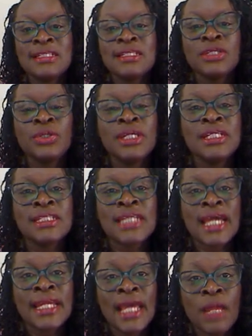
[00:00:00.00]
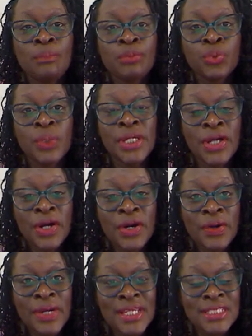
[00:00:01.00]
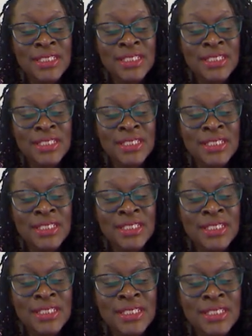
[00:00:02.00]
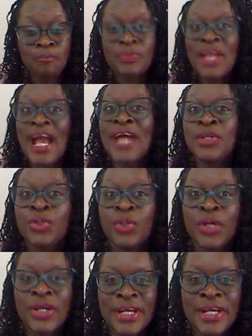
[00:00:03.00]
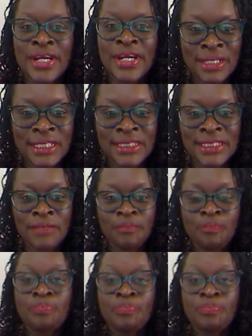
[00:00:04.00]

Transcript: It can help you to increase your visibility and your credibility.